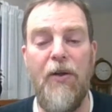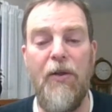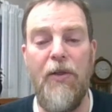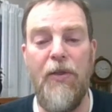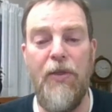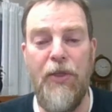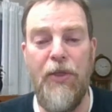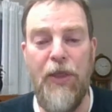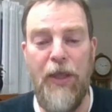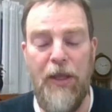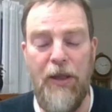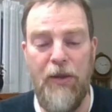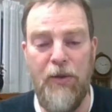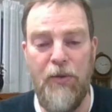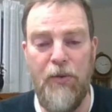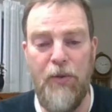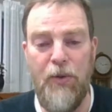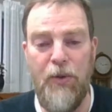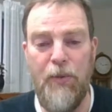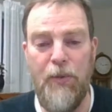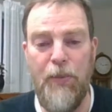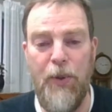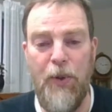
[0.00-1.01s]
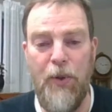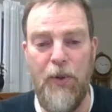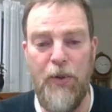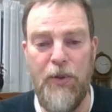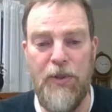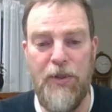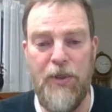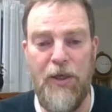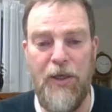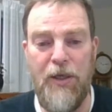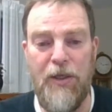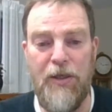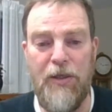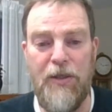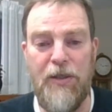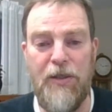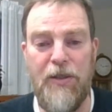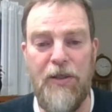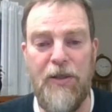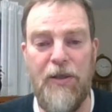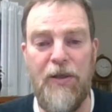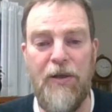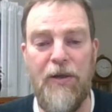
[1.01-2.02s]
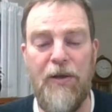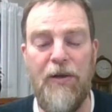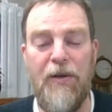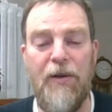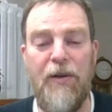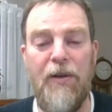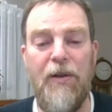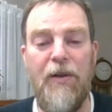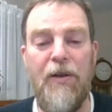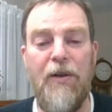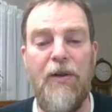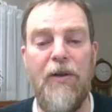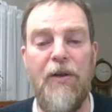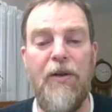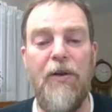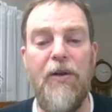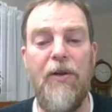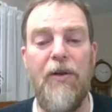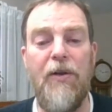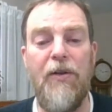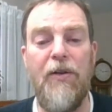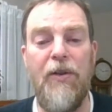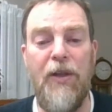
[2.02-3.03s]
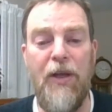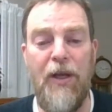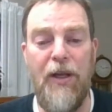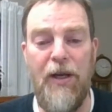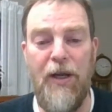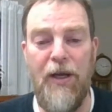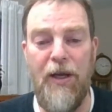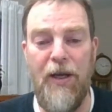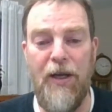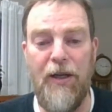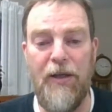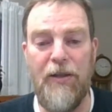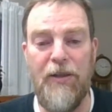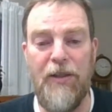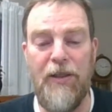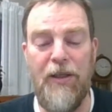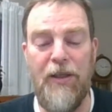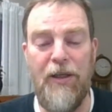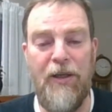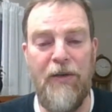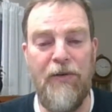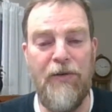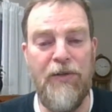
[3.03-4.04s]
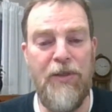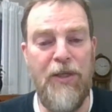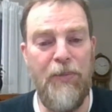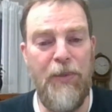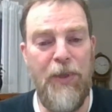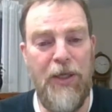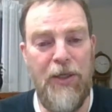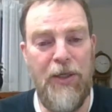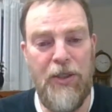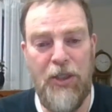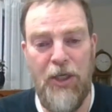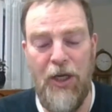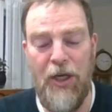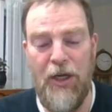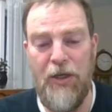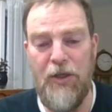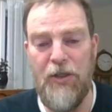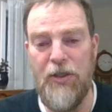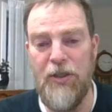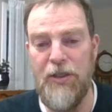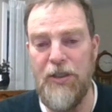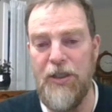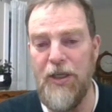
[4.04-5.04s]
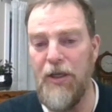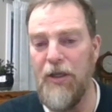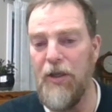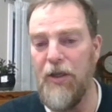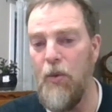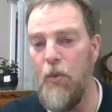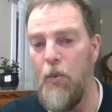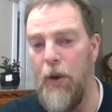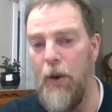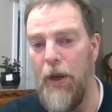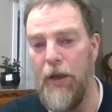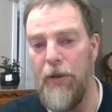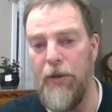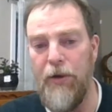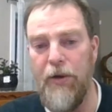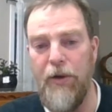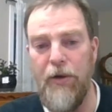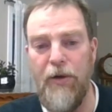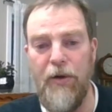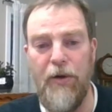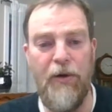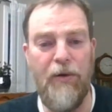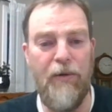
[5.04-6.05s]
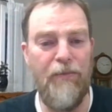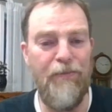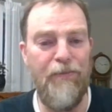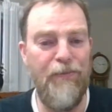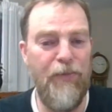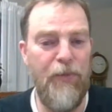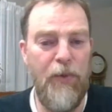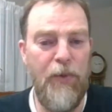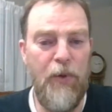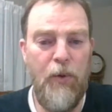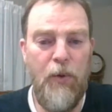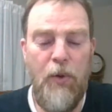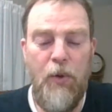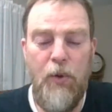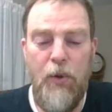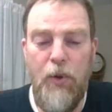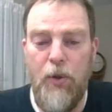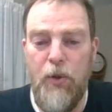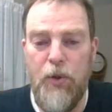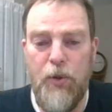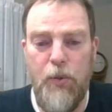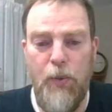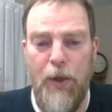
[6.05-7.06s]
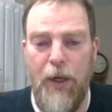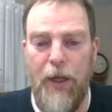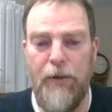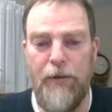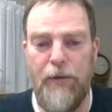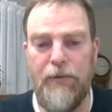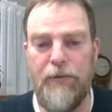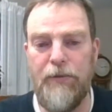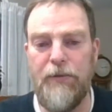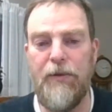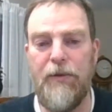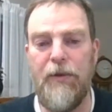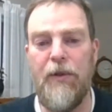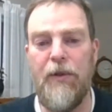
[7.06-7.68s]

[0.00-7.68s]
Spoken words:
think through the process, then act. If something changes, like the weather, who knows what,